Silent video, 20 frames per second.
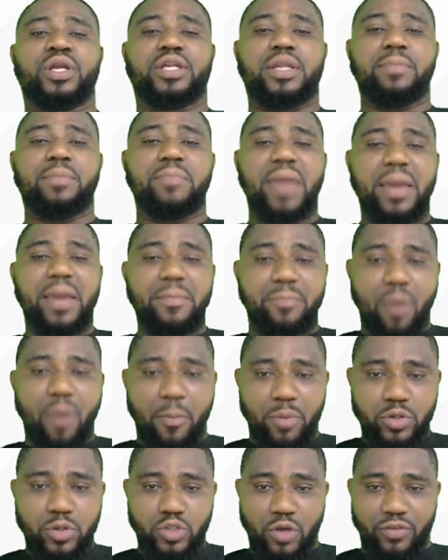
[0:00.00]
the main
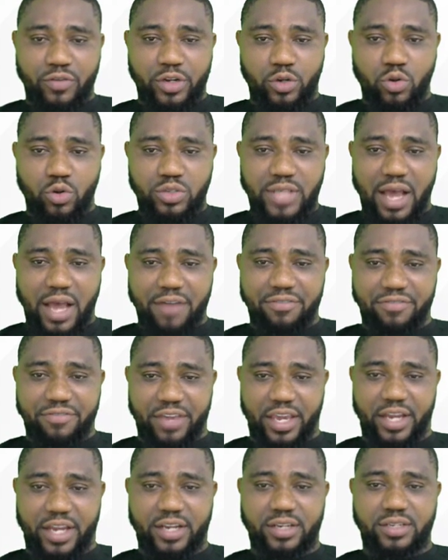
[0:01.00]
purpose of the dorsal
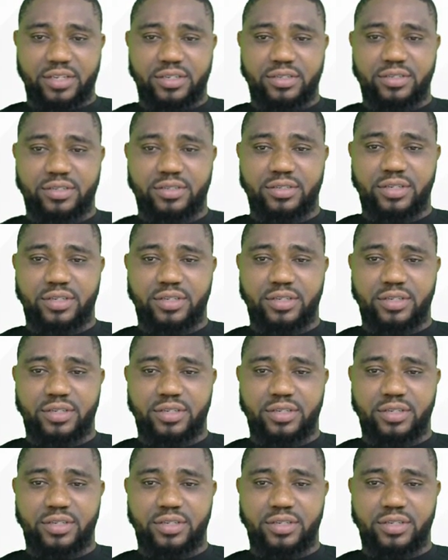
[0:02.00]
fin